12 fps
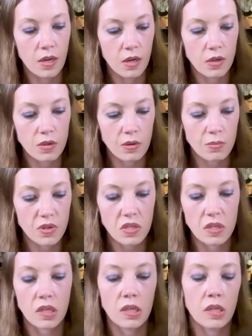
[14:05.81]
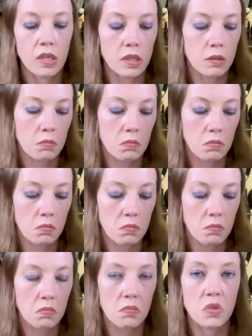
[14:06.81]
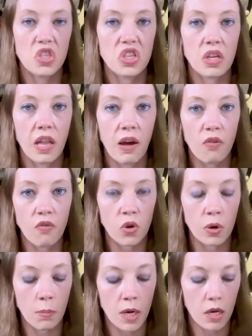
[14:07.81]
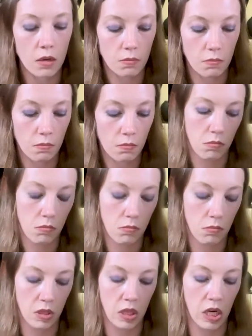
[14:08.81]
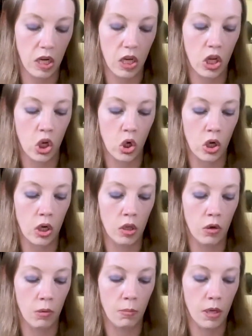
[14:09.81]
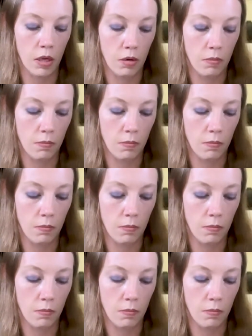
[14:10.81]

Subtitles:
So I'm just gonna chill out for a minute, let it cure a little bit.